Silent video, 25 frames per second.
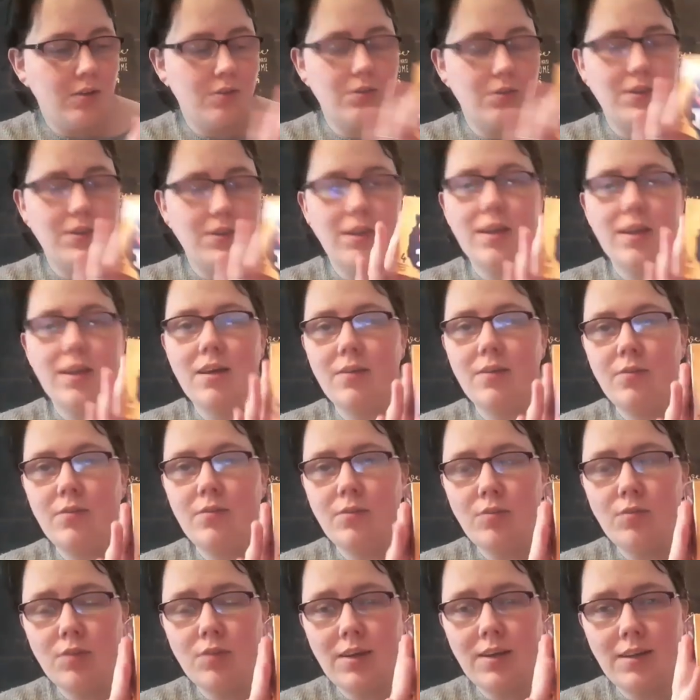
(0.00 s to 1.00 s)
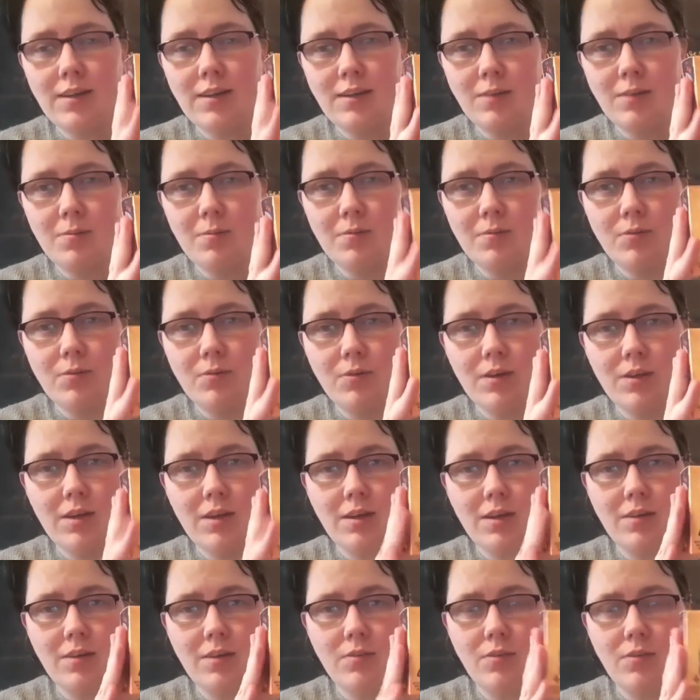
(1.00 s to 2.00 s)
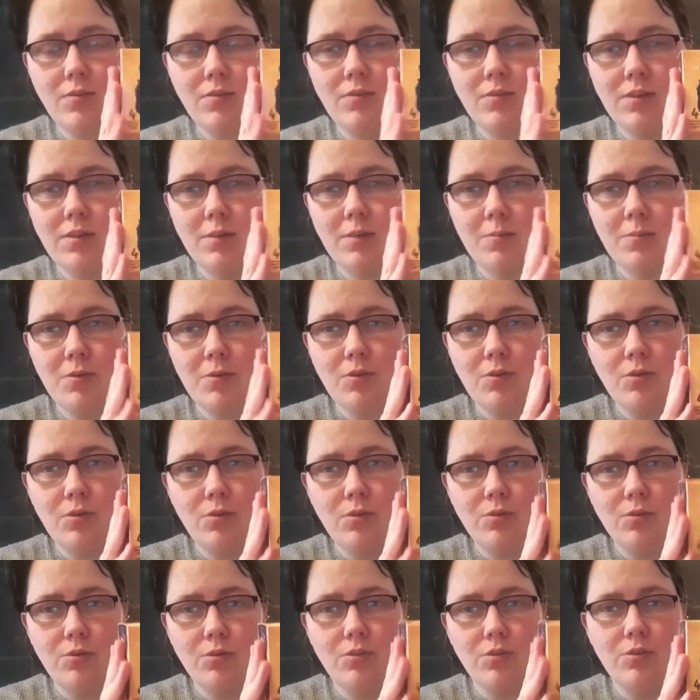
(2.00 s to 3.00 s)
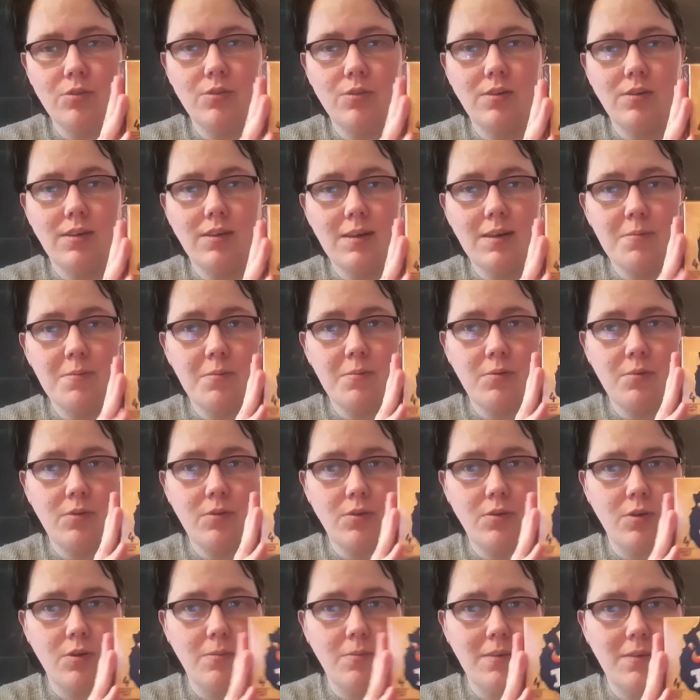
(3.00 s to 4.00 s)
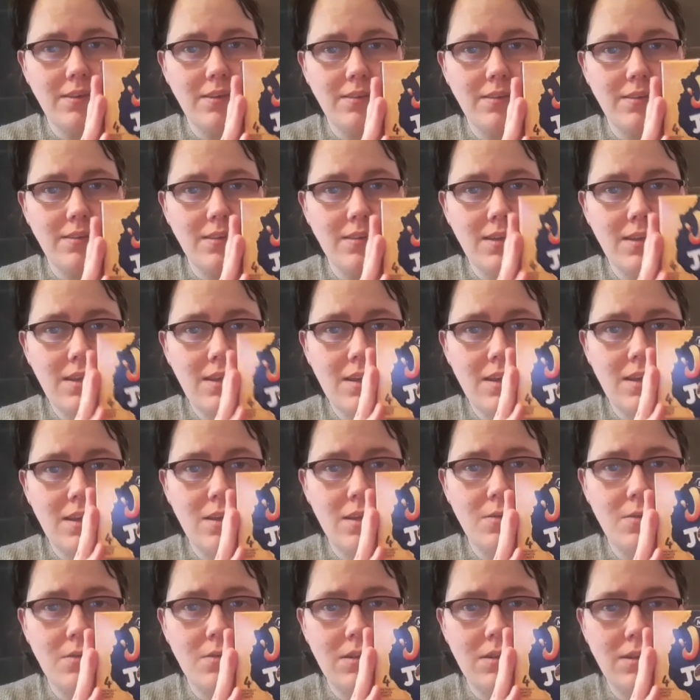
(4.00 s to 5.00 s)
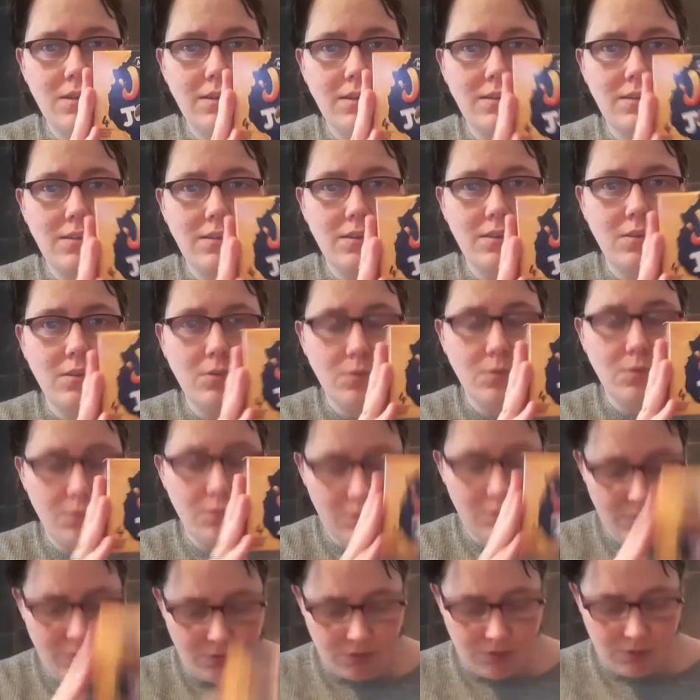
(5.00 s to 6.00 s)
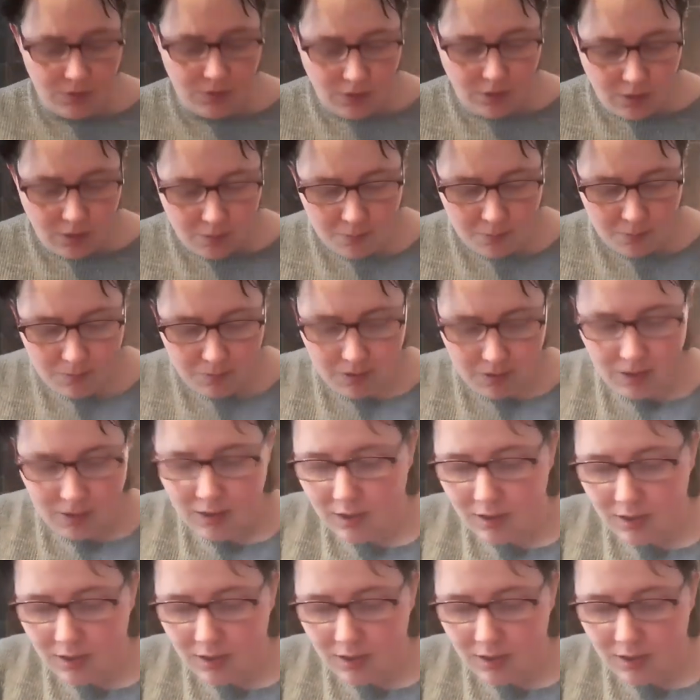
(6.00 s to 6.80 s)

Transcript: So yeah, if you've tried these before, and if you've seen them in your local store, then let me know in the comments. I would really like to know if you've seen them.